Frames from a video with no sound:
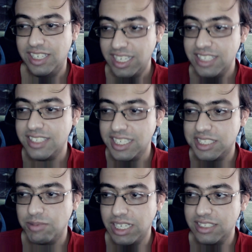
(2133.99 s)
It takes a
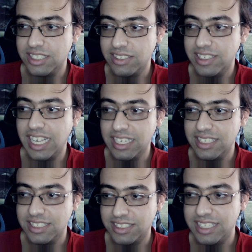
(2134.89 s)
while to get
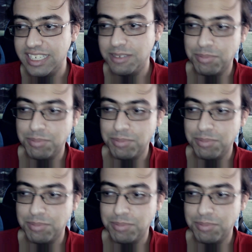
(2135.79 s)
there,